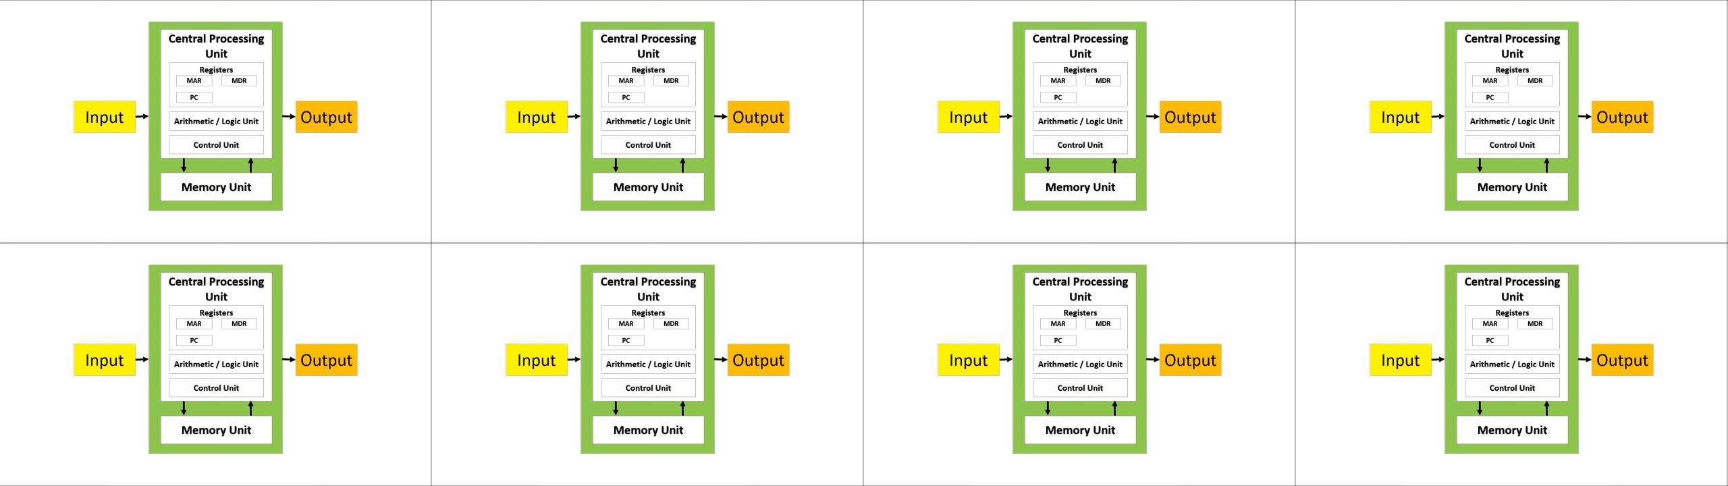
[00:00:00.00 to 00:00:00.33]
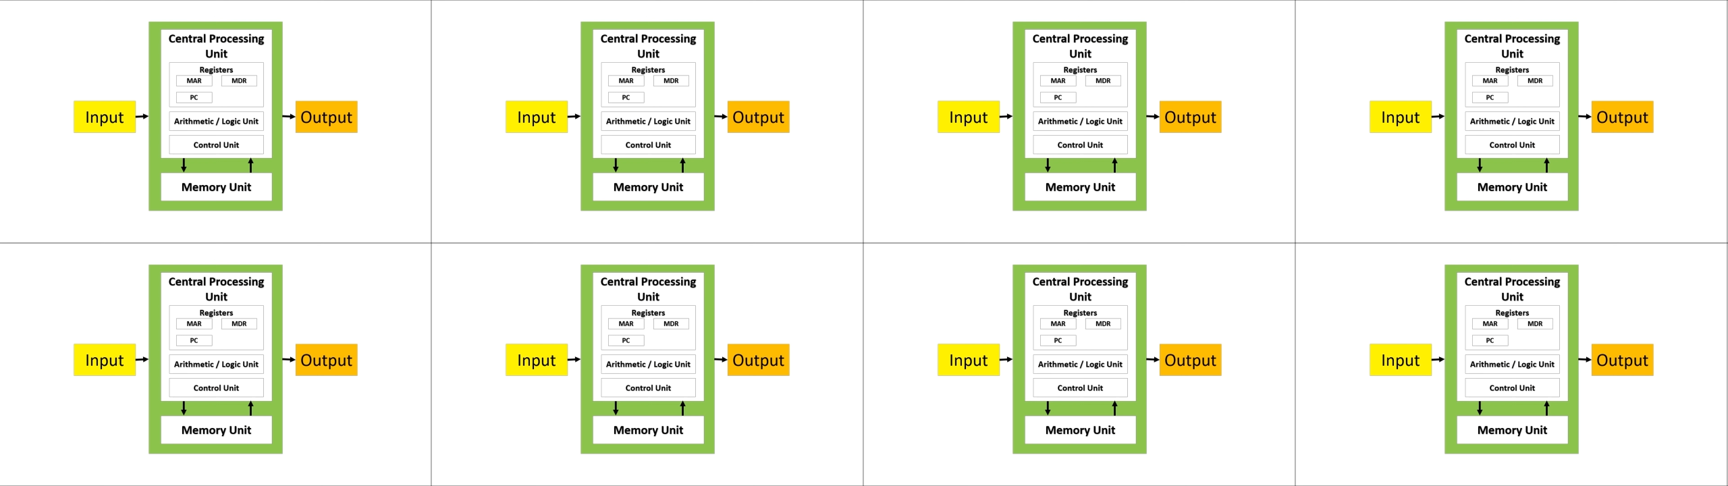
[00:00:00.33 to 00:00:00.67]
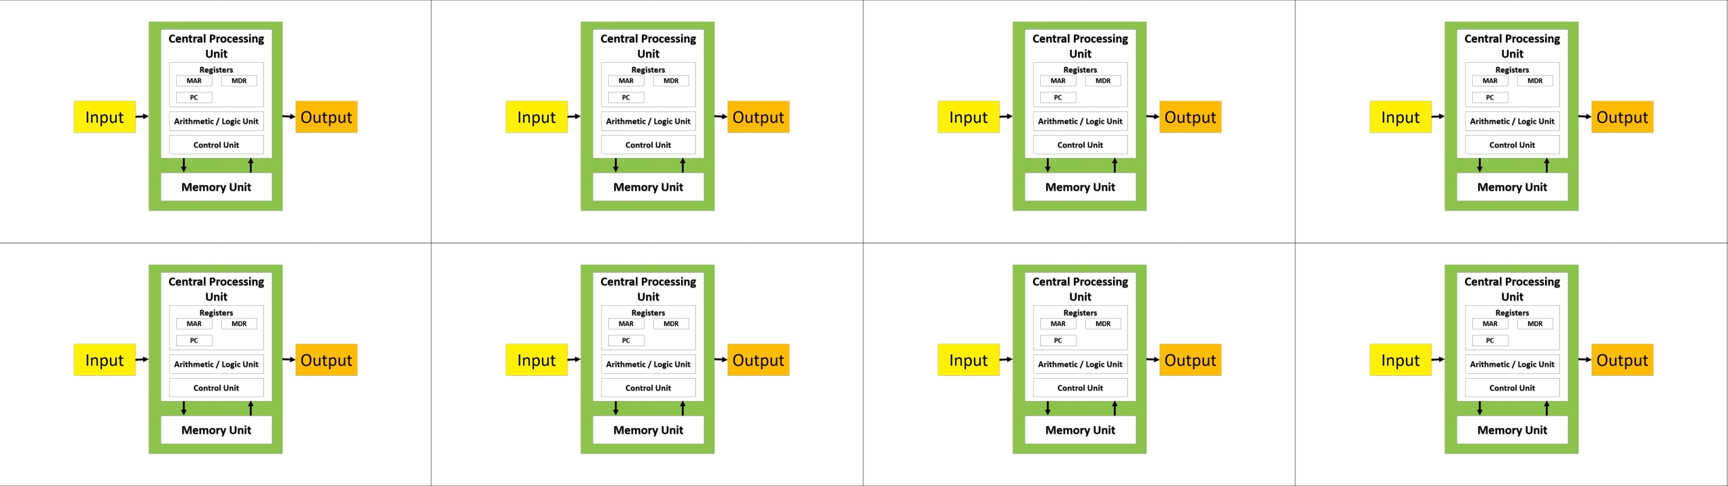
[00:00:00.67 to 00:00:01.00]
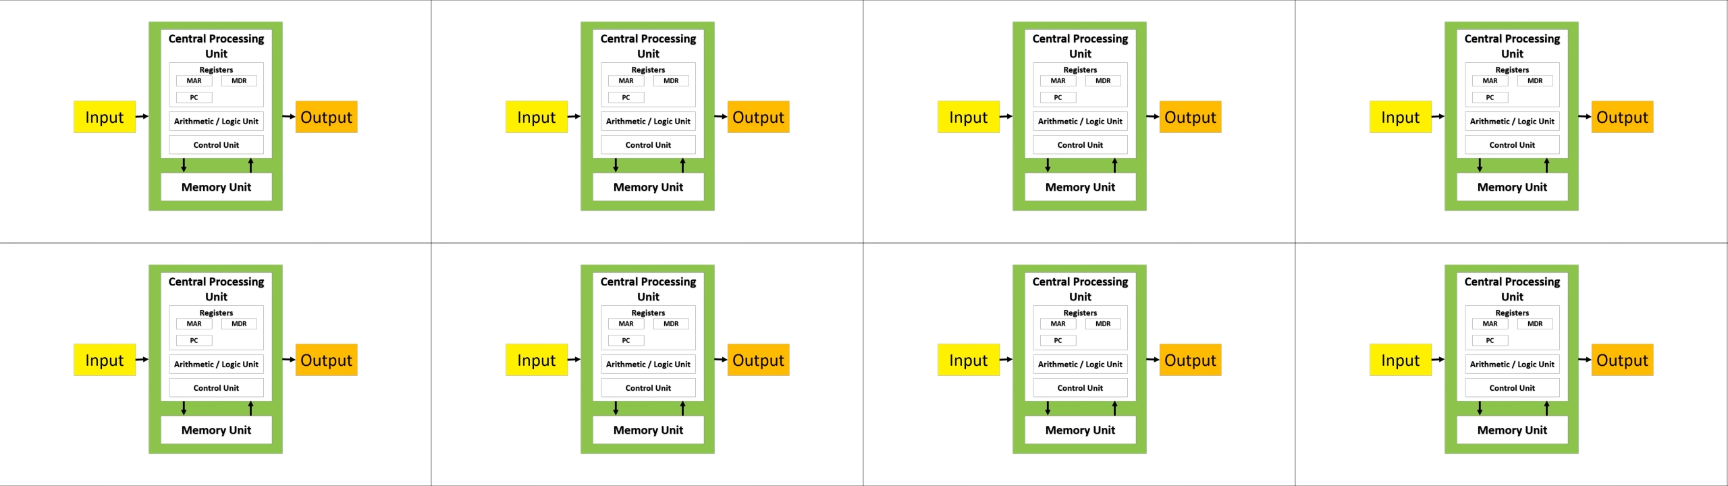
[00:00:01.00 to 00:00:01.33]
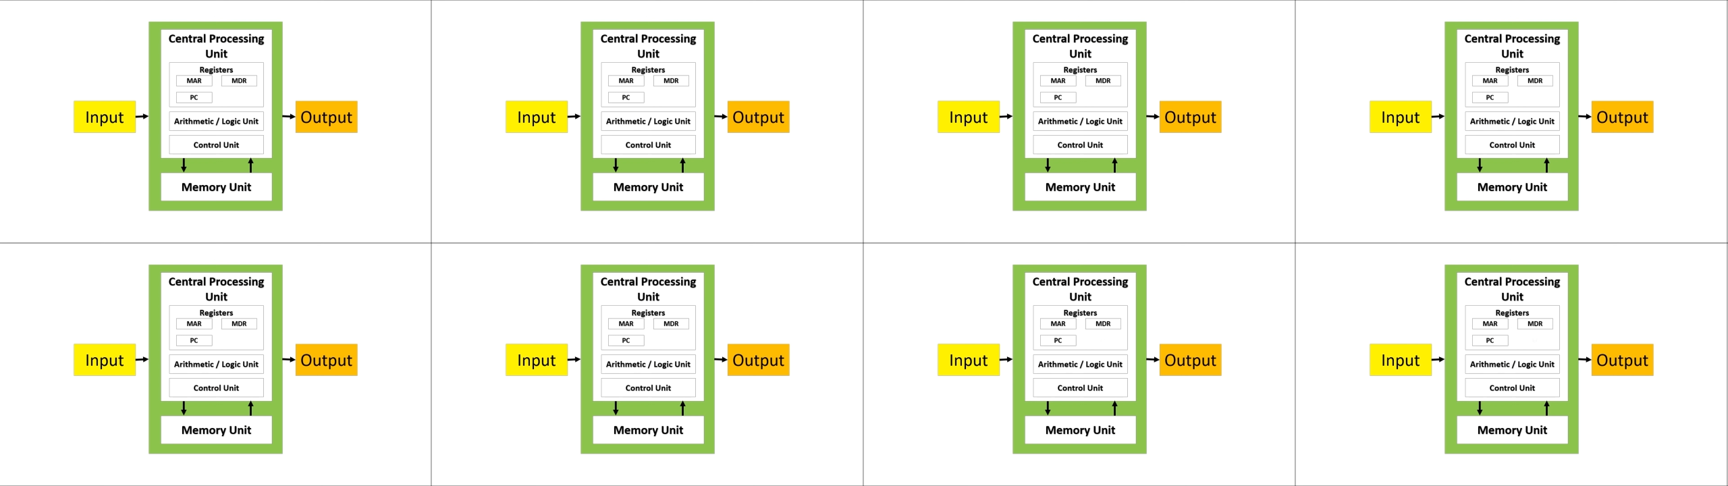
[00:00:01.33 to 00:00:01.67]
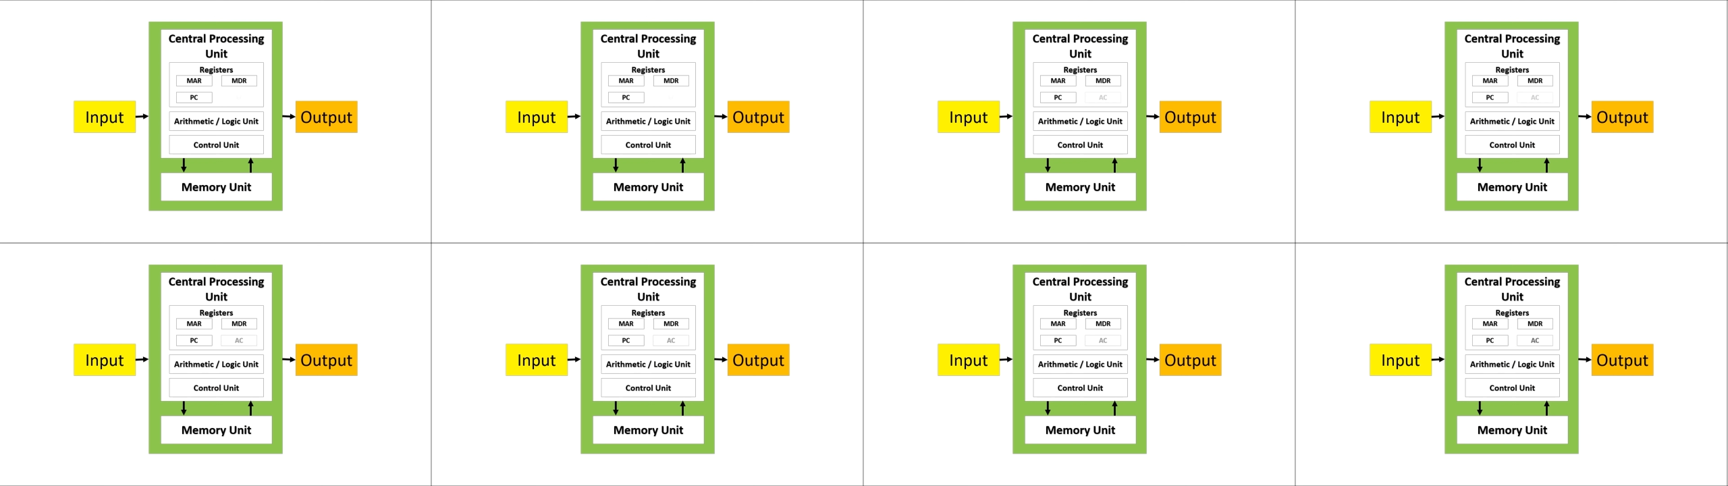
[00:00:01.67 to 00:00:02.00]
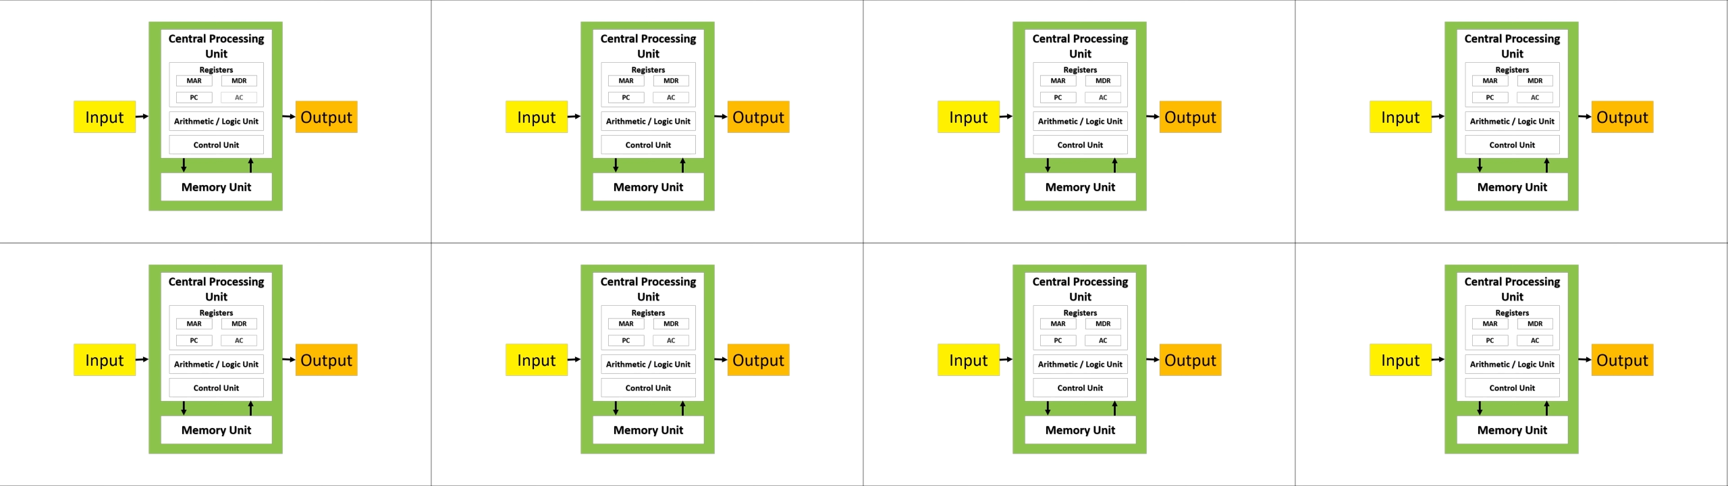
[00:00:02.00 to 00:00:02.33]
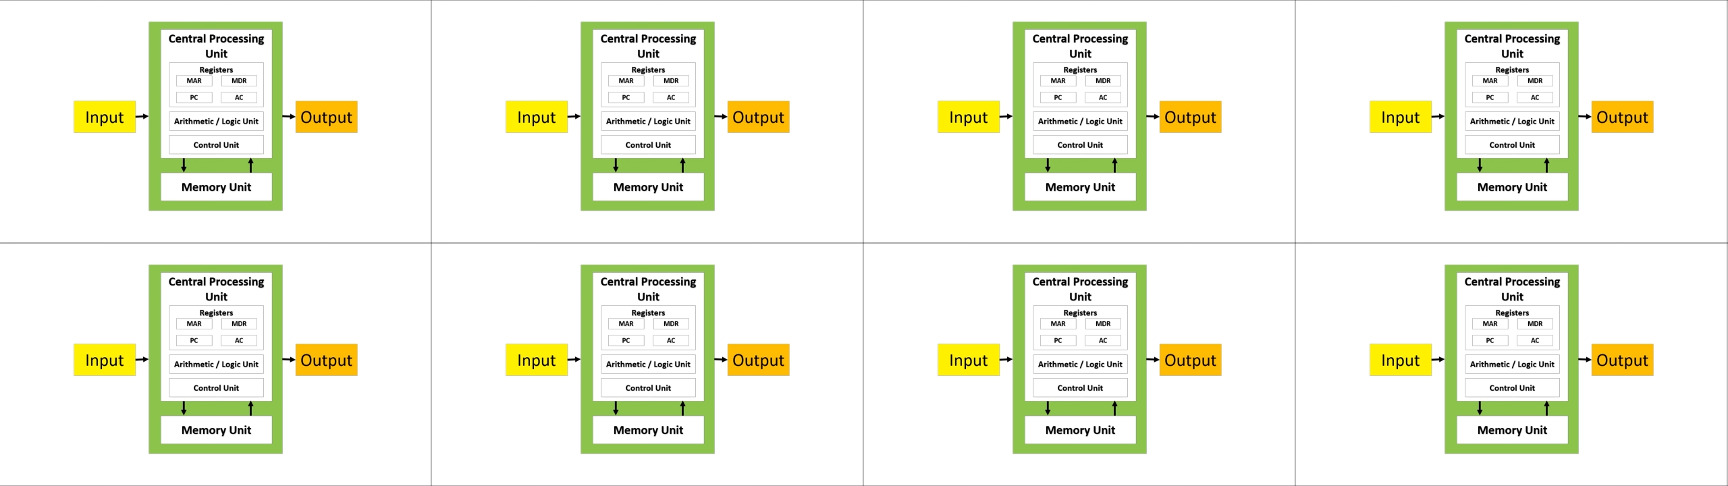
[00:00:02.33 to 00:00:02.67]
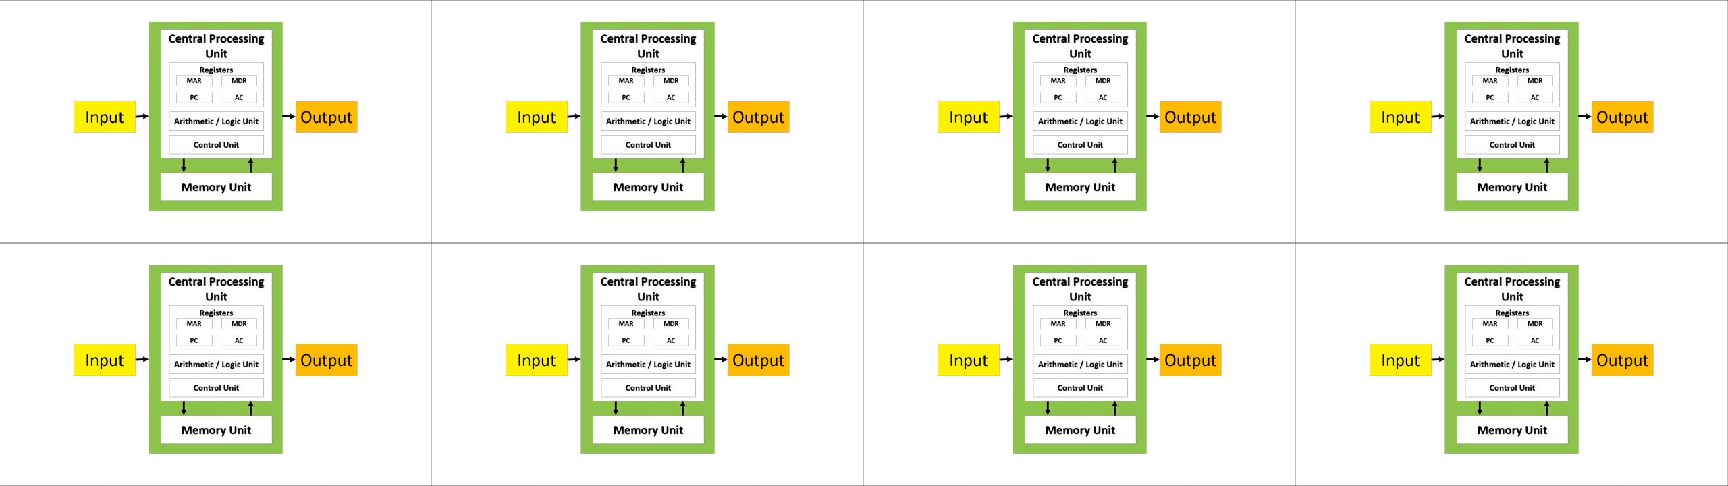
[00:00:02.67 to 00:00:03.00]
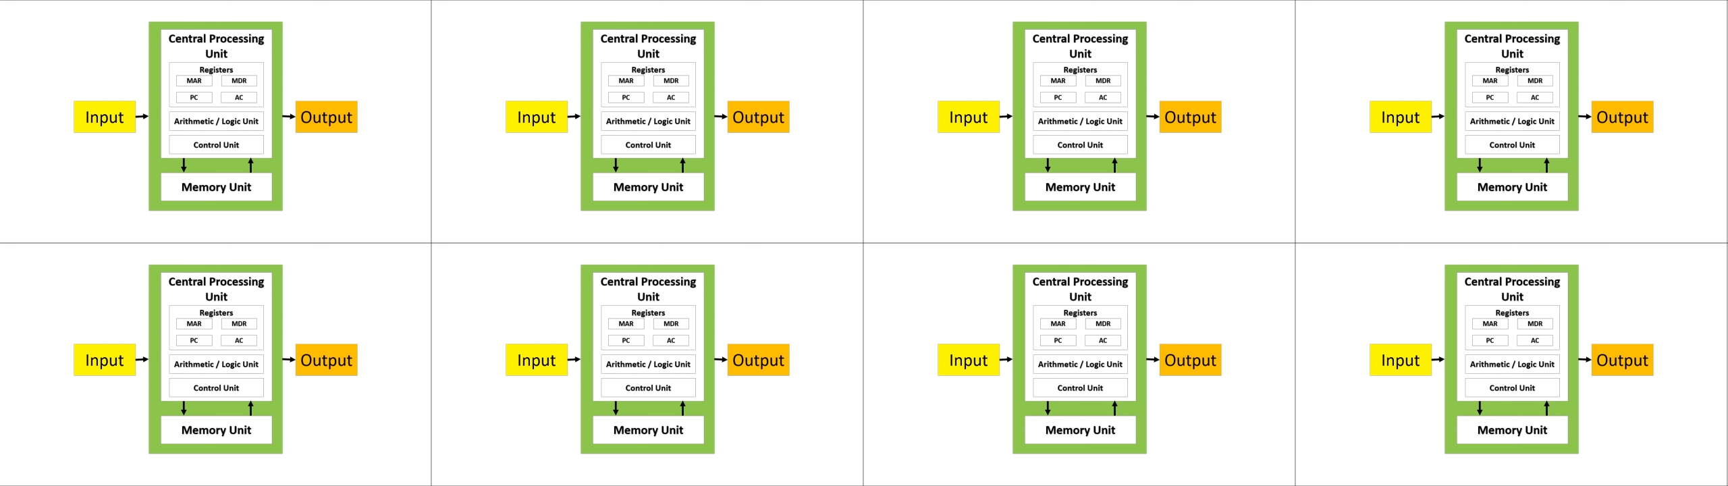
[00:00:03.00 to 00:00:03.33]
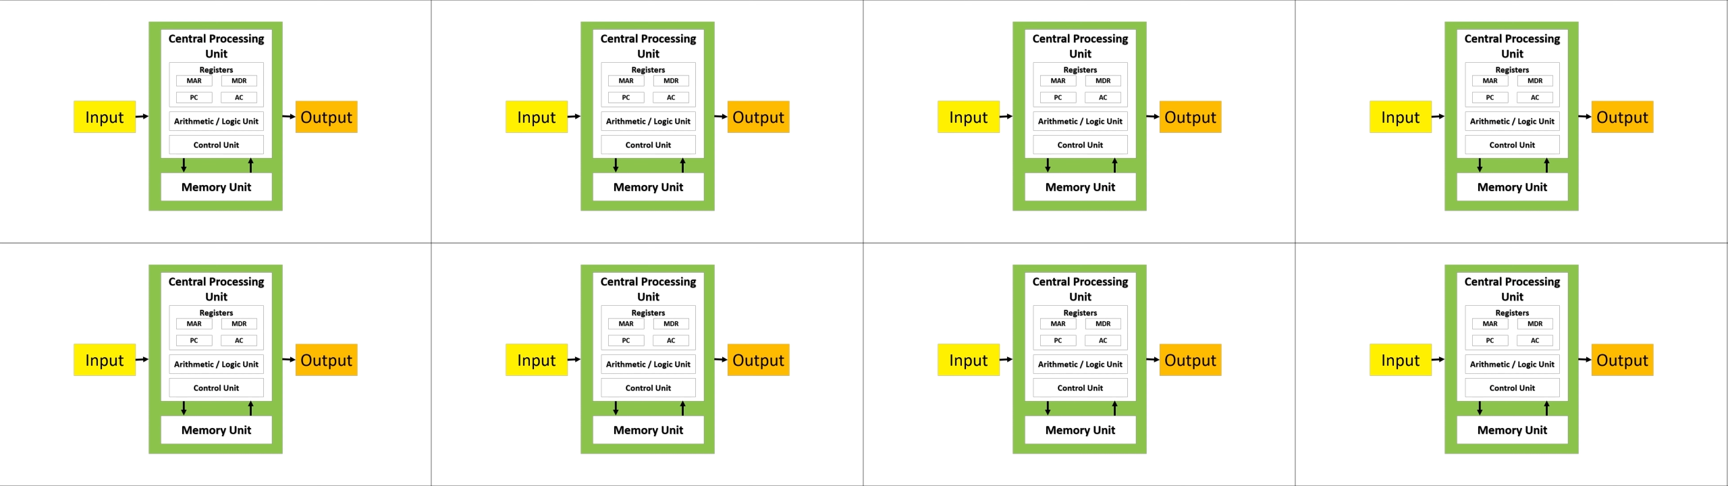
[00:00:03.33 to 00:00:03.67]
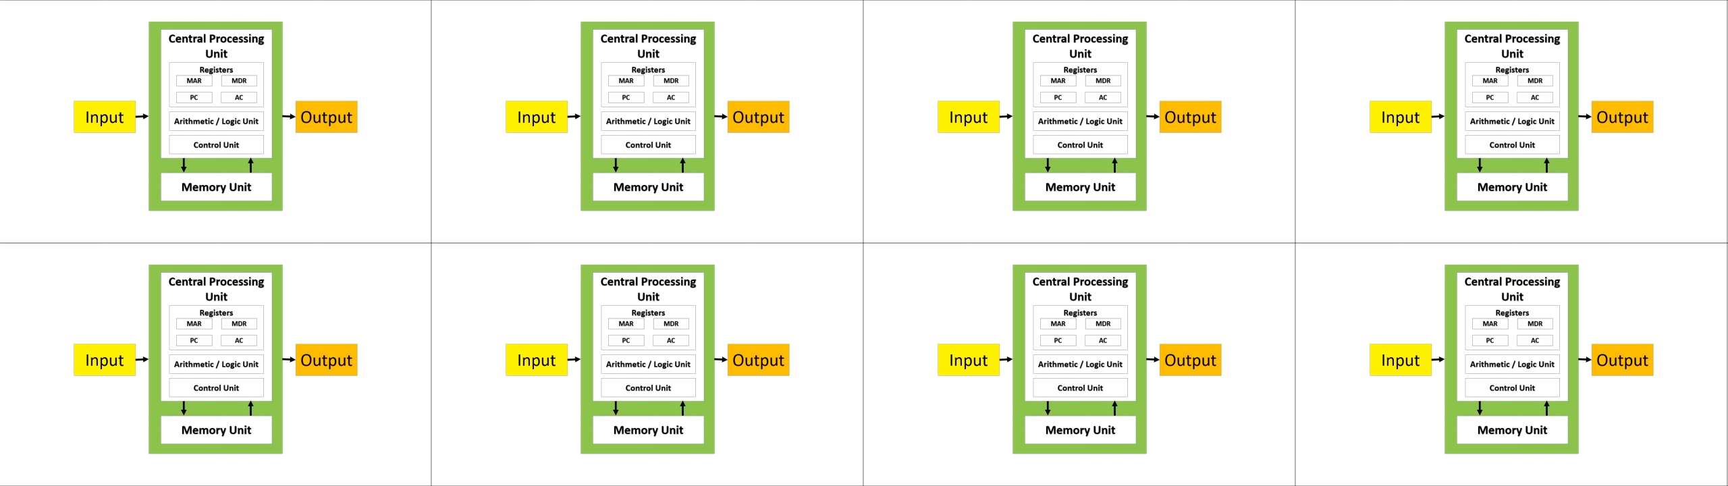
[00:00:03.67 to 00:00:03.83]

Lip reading: No face is visible, so there are no lips to read.